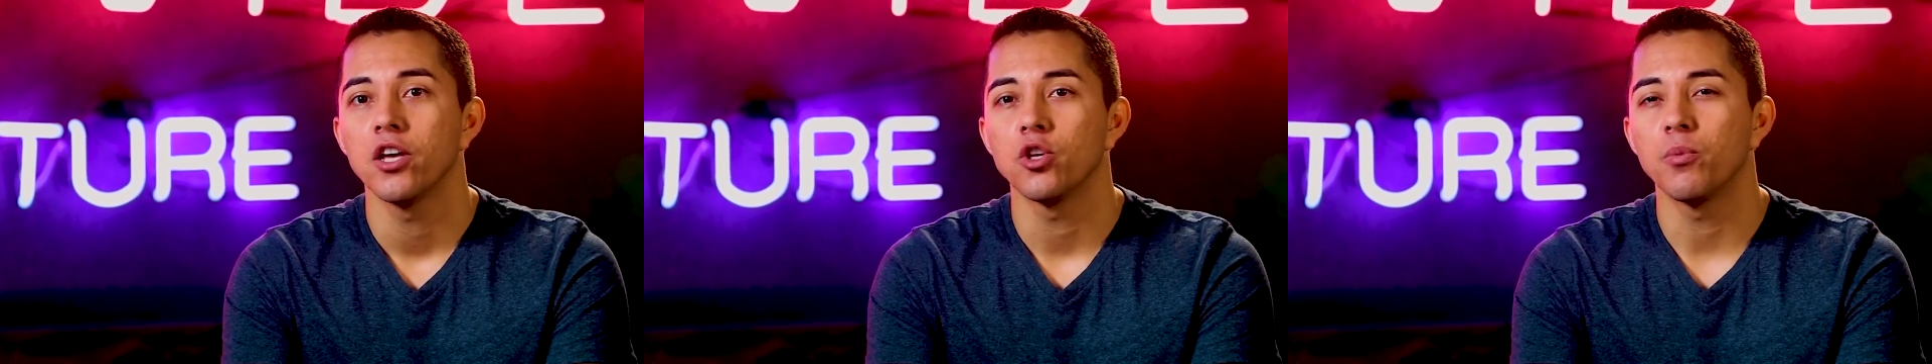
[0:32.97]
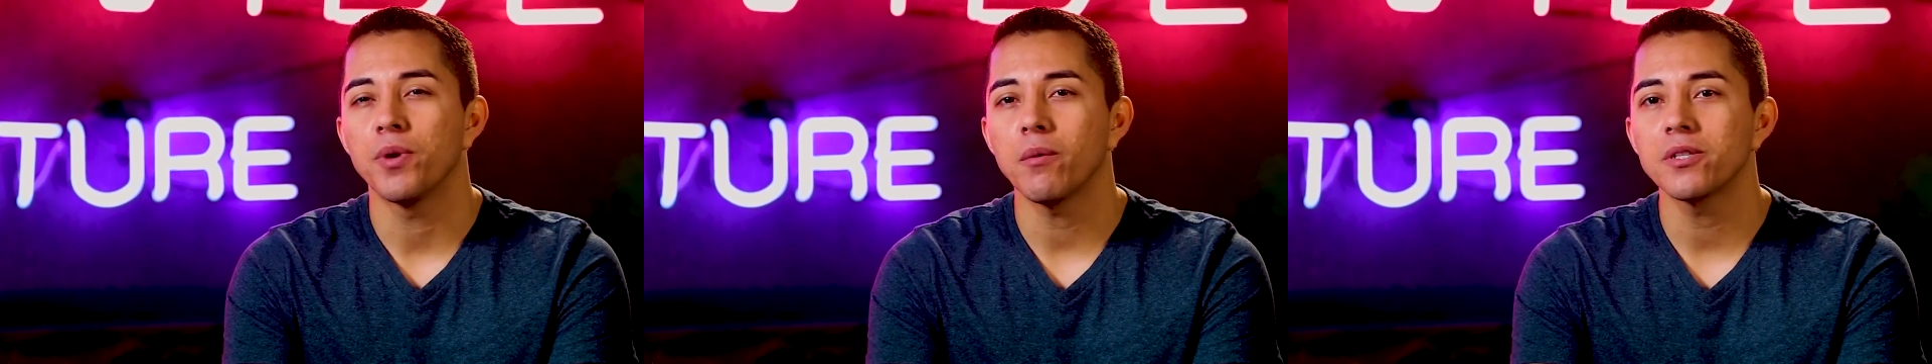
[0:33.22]

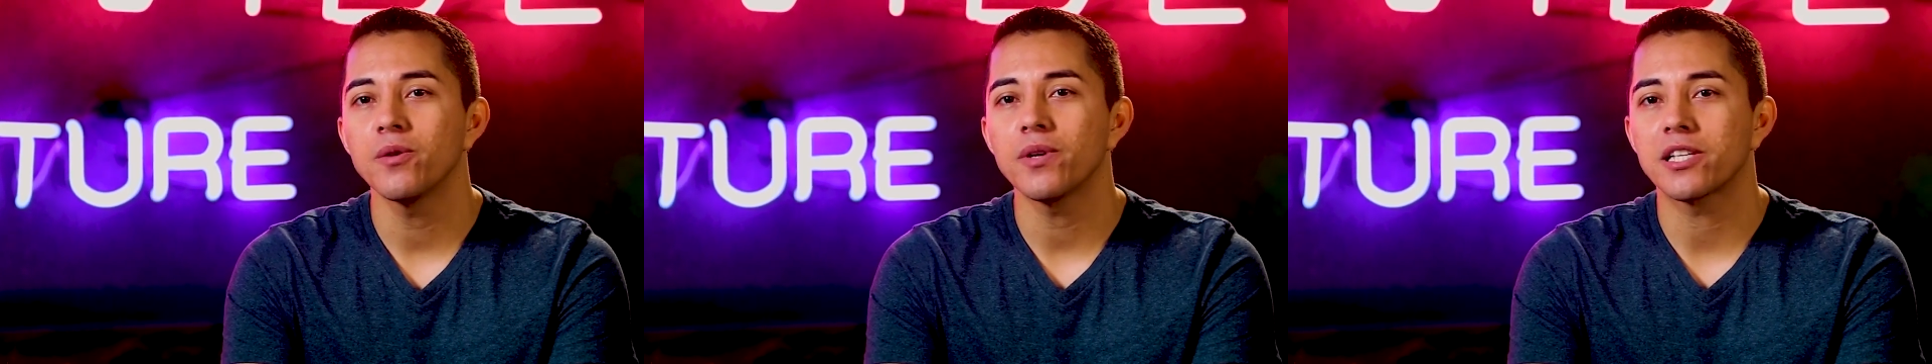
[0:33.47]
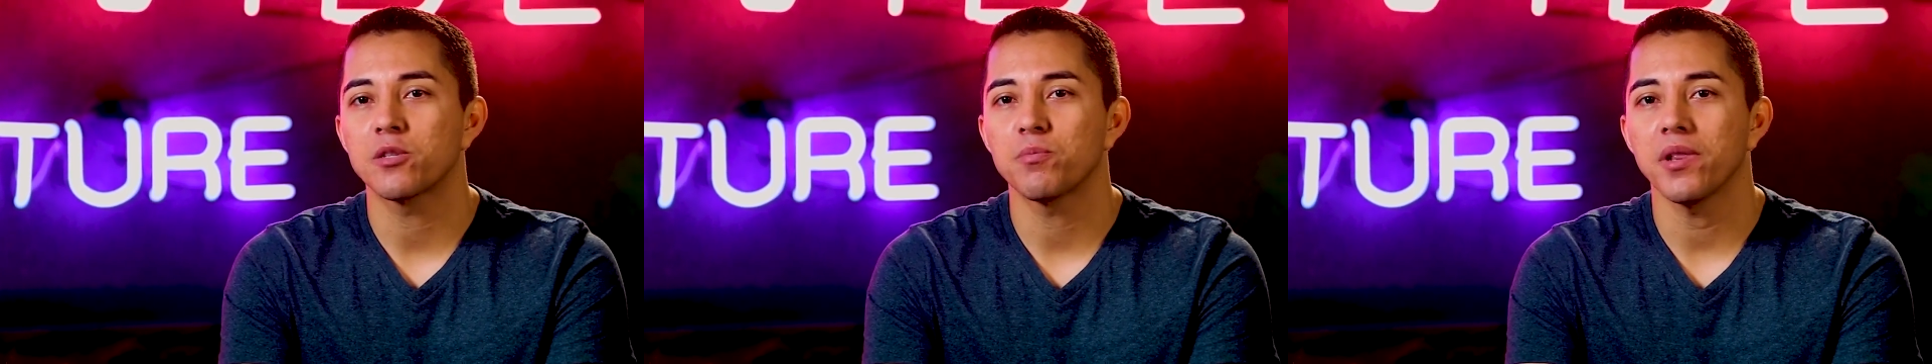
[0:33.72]
You'll be able to
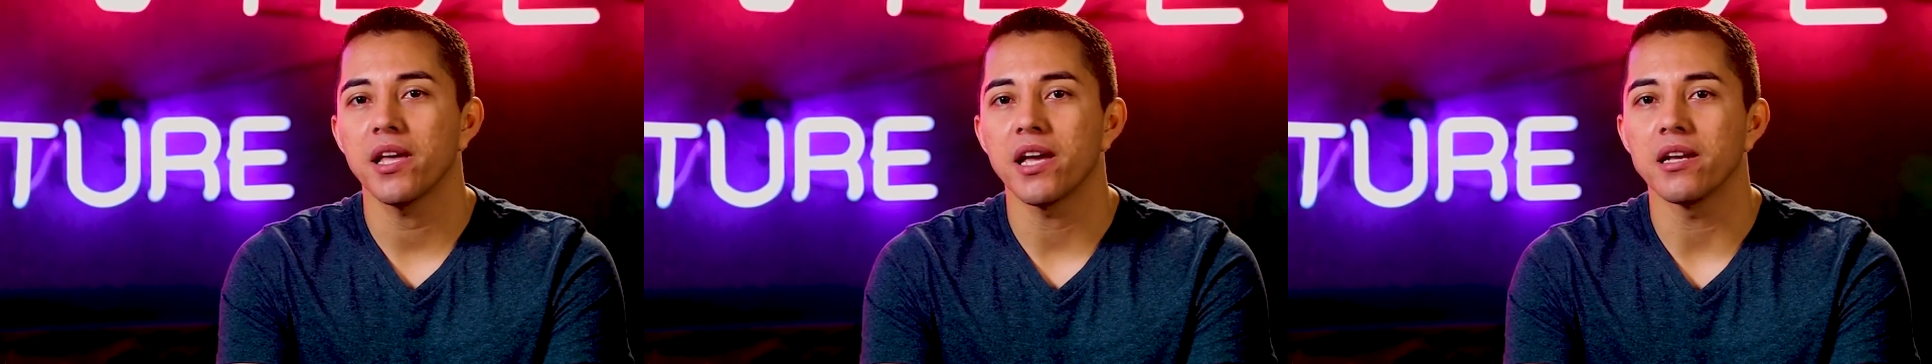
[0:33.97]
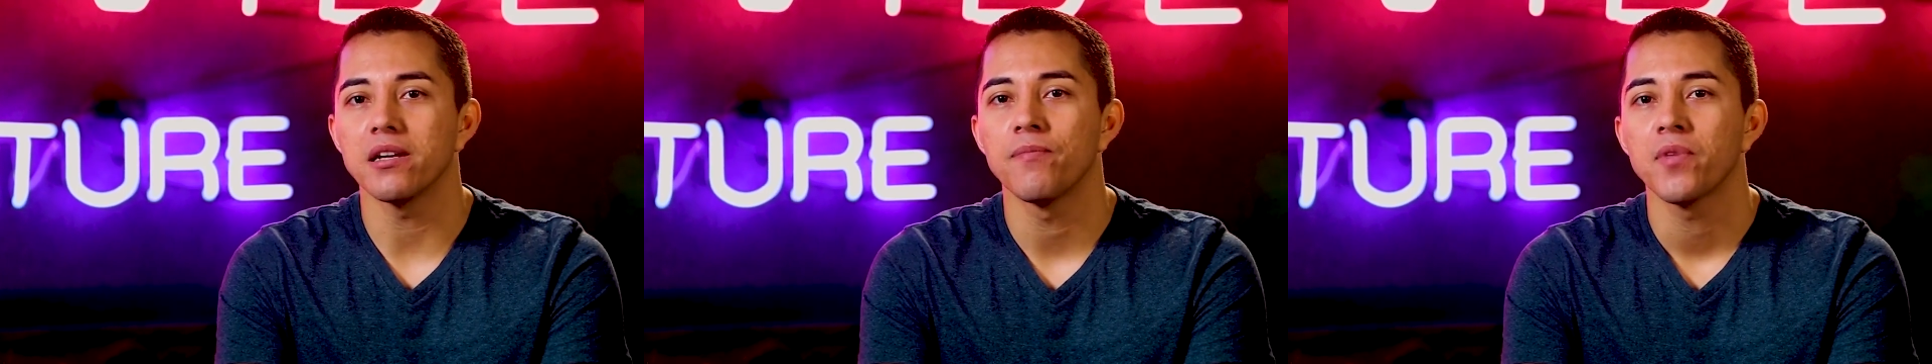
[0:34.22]

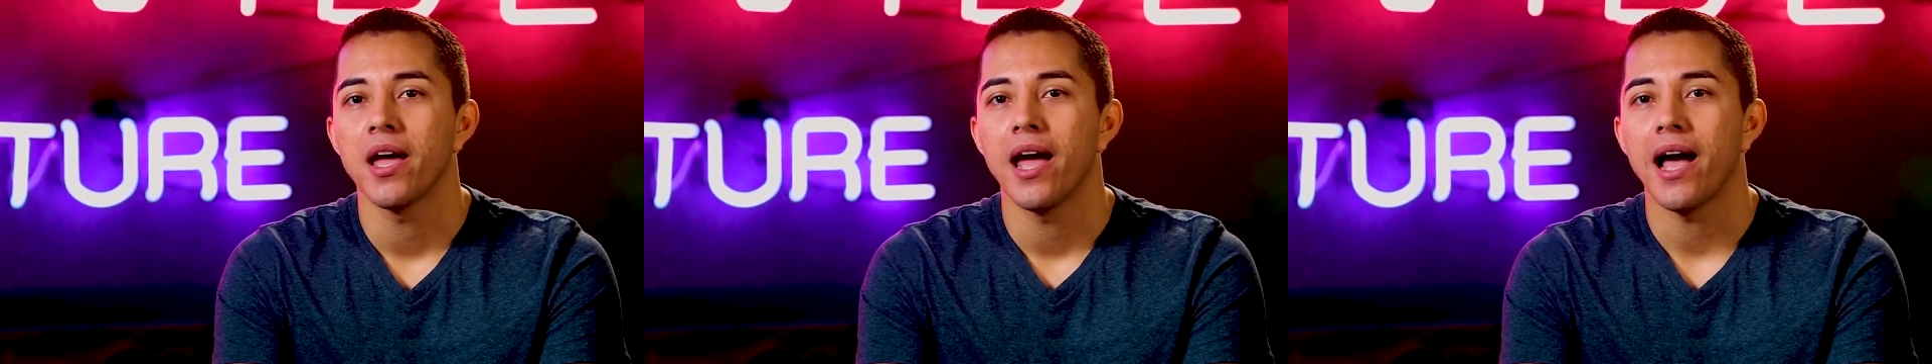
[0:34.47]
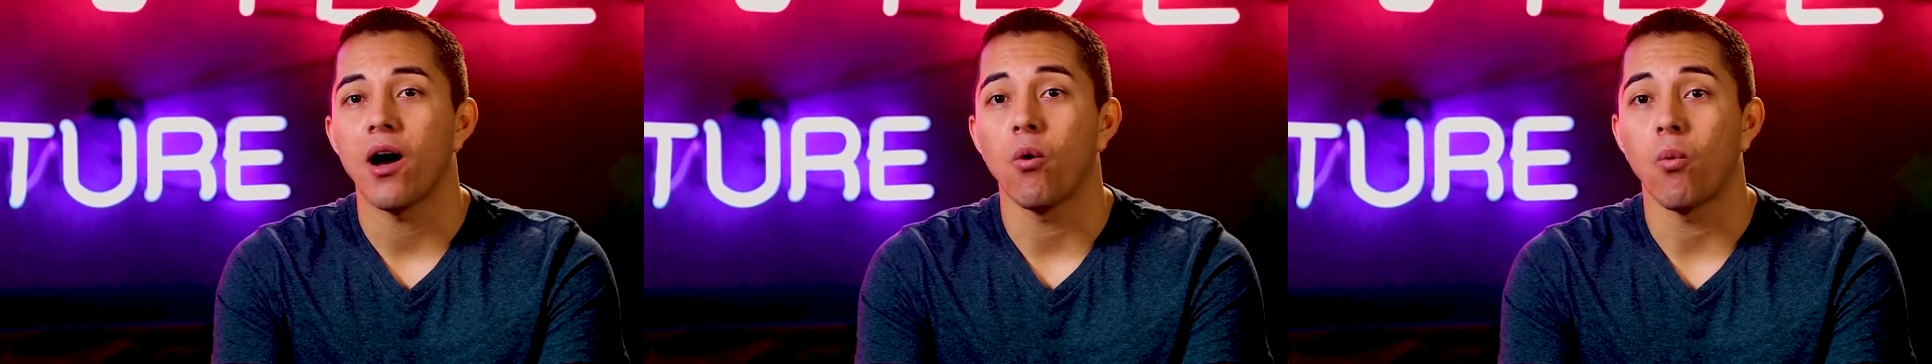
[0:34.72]
explain how